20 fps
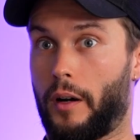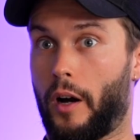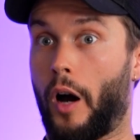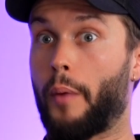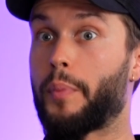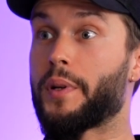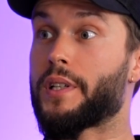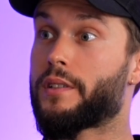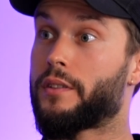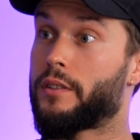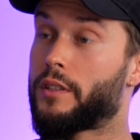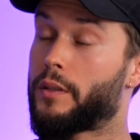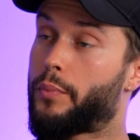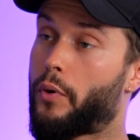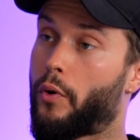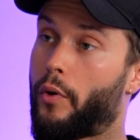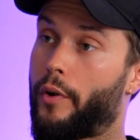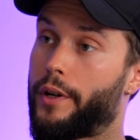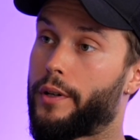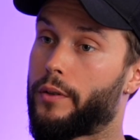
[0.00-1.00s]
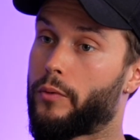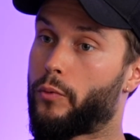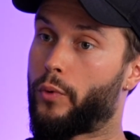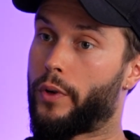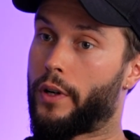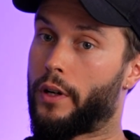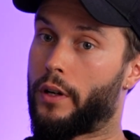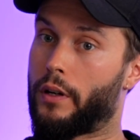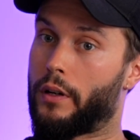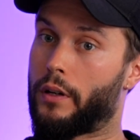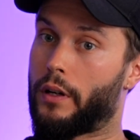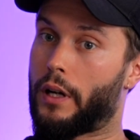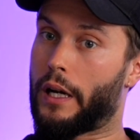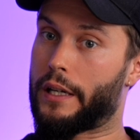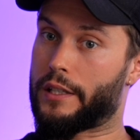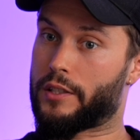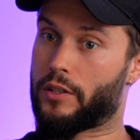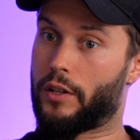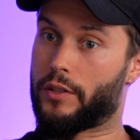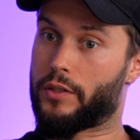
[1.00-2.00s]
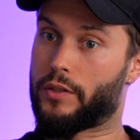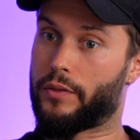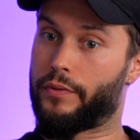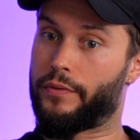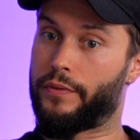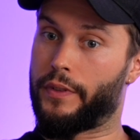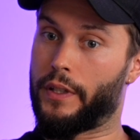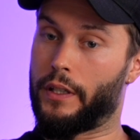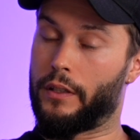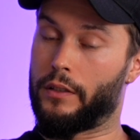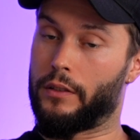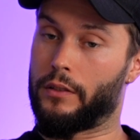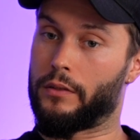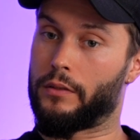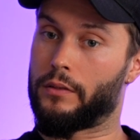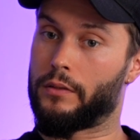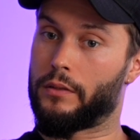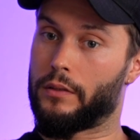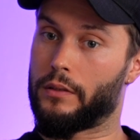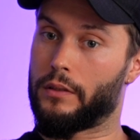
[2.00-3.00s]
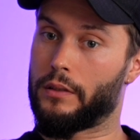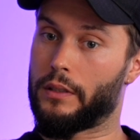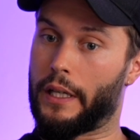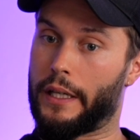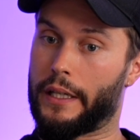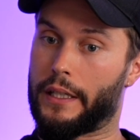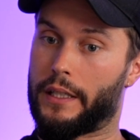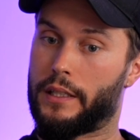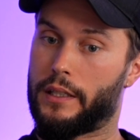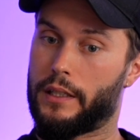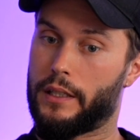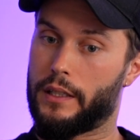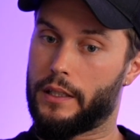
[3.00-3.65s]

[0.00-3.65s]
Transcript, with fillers: Up until the point where I start to feel like